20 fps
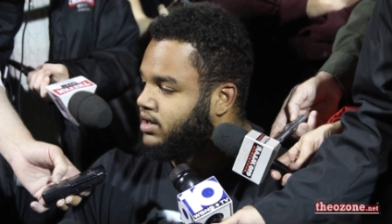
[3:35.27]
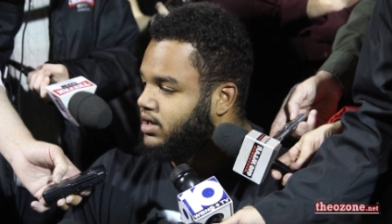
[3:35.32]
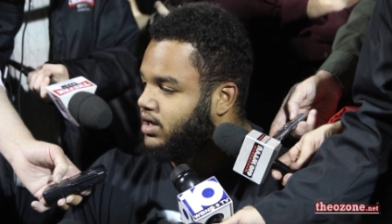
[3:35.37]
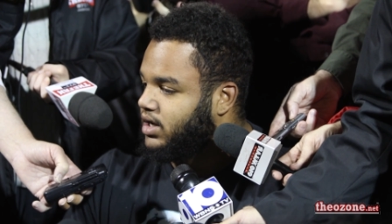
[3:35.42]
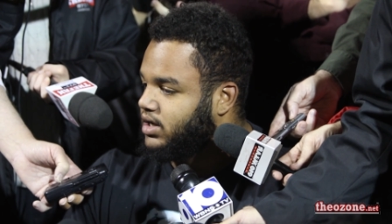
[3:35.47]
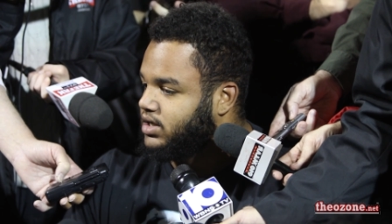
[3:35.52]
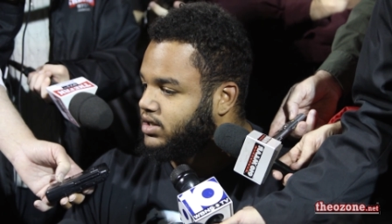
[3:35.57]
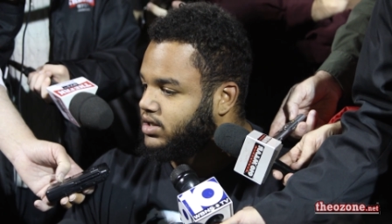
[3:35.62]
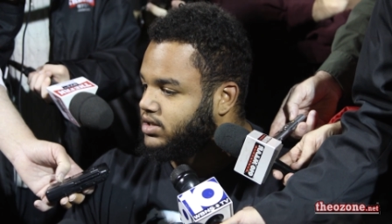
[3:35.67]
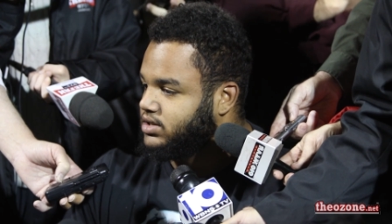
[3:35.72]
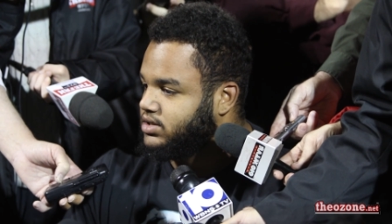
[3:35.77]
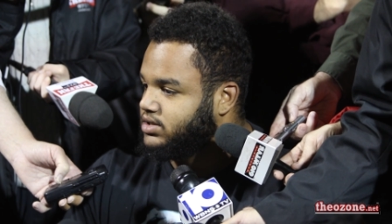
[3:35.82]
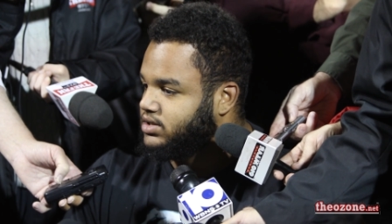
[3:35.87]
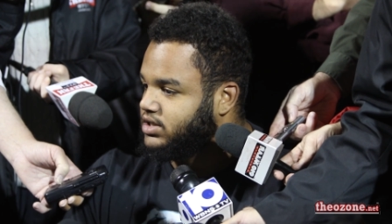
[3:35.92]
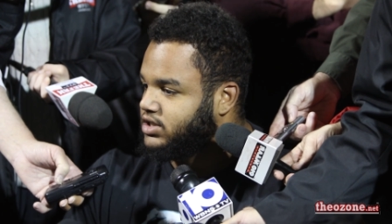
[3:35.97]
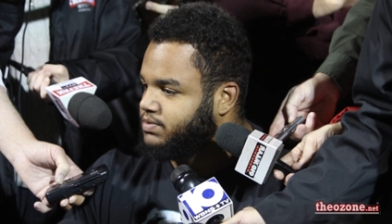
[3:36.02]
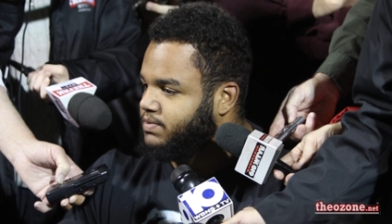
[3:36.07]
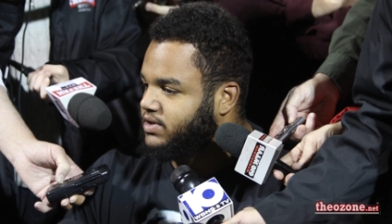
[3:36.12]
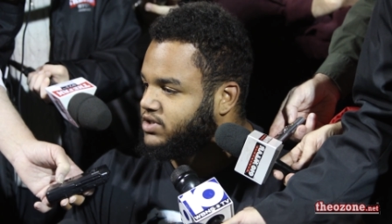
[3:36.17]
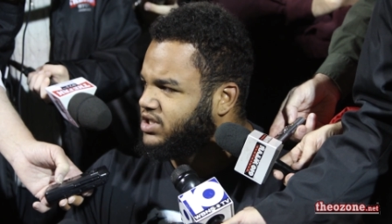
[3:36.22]
because
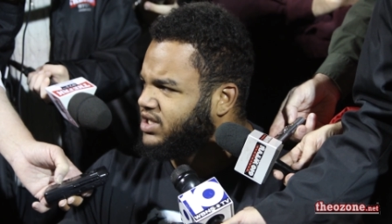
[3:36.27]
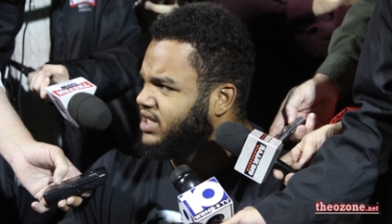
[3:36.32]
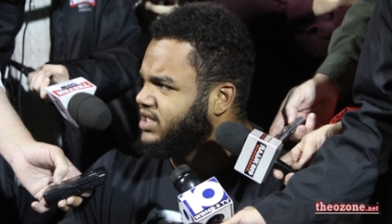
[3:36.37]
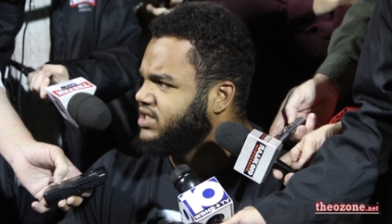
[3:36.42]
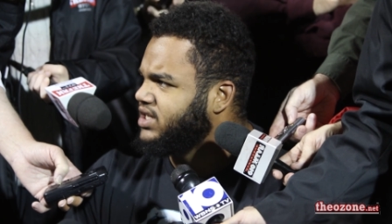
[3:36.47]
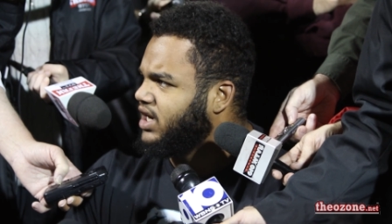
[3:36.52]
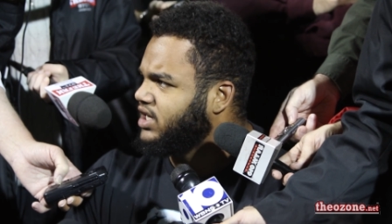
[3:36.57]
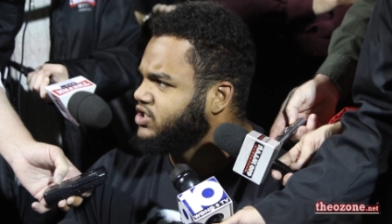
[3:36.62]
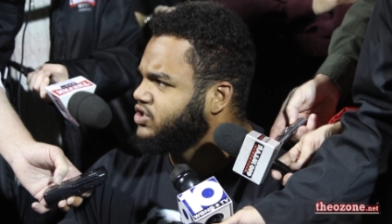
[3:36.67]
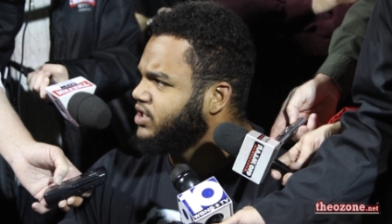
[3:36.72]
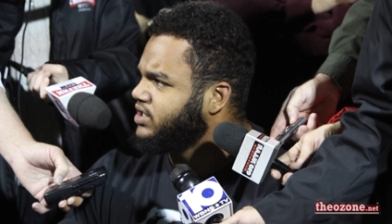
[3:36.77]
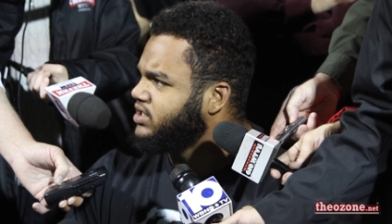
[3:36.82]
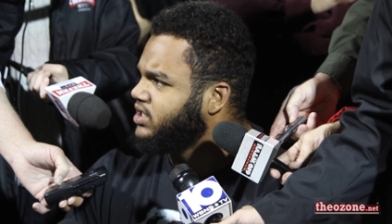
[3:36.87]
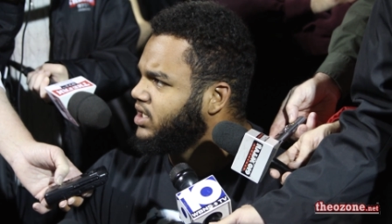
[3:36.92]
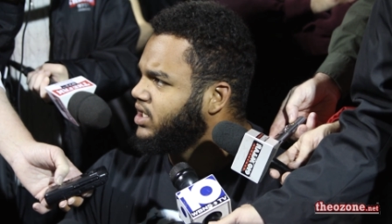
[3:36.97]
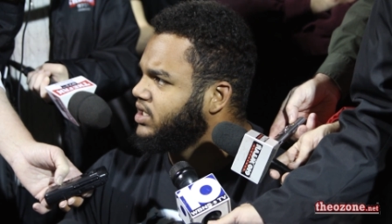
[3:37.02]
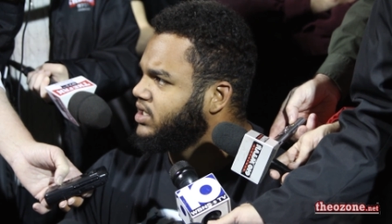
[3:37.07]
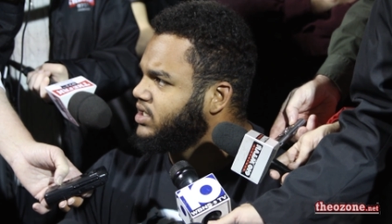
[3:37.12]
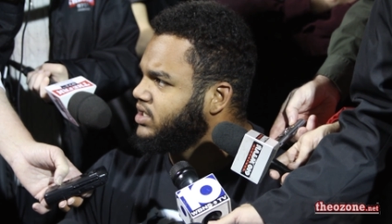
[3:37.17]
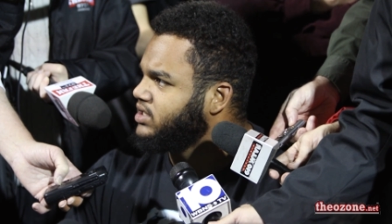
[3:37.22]
especially that Dontre
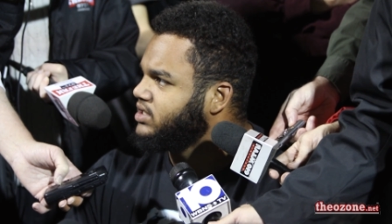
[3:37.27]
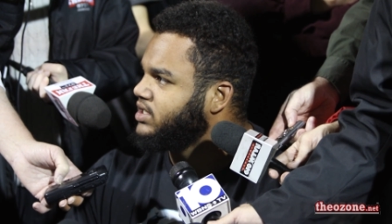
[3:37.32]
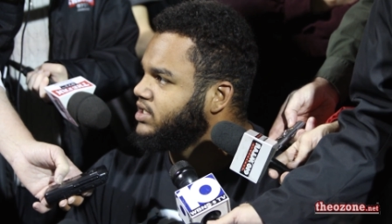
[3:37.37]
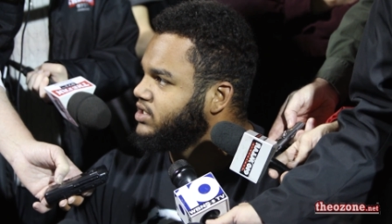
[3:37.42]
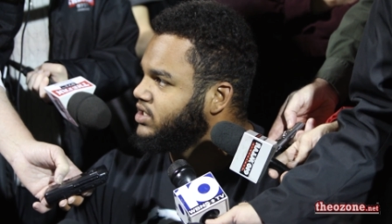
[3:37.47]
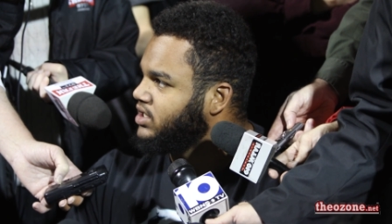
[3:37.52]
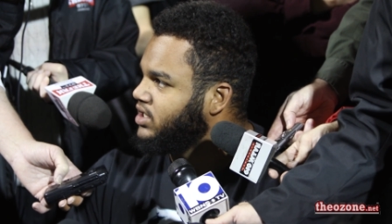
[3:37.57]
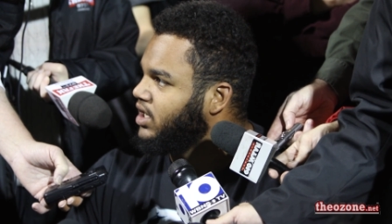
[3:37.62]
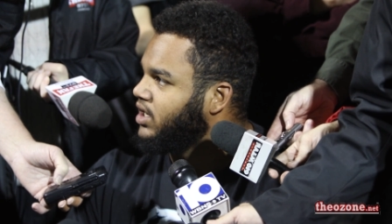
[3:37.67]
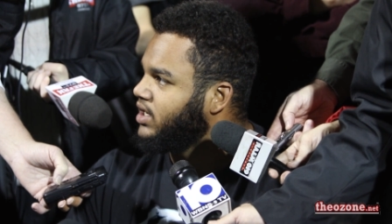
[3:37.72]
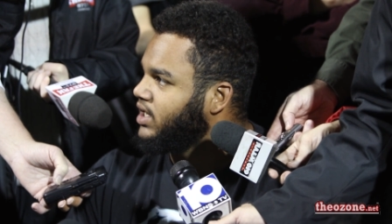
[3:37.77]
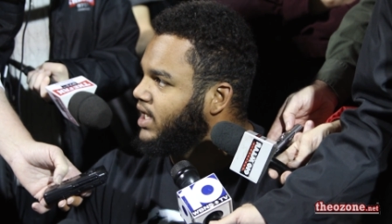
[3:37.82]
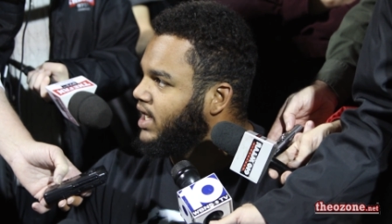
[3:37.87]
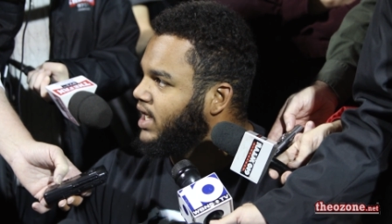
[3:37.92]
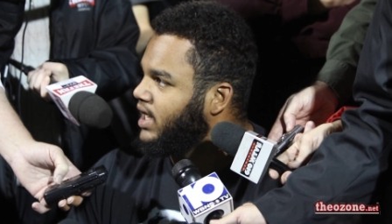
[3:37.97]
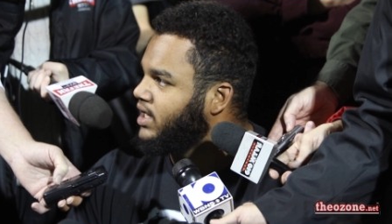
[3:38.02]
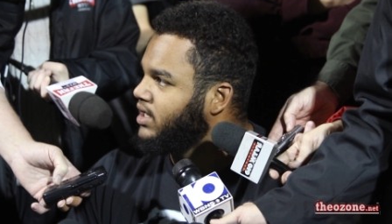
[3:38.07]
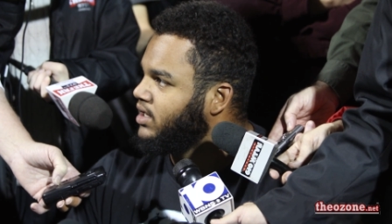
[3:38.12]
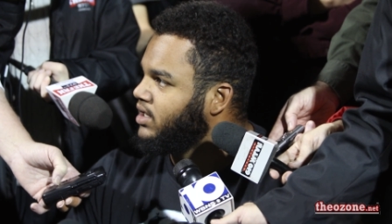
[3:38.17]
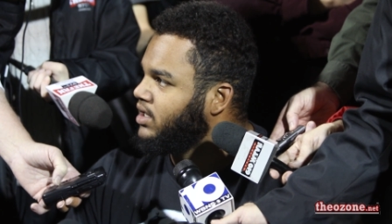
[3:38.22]
did it, because he's a young
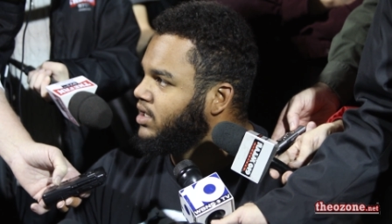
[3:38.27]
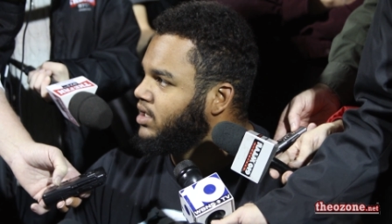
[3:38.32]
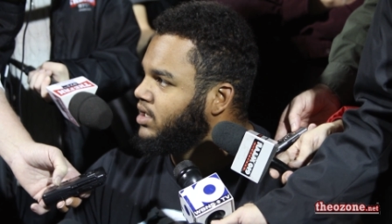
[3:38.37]
guy.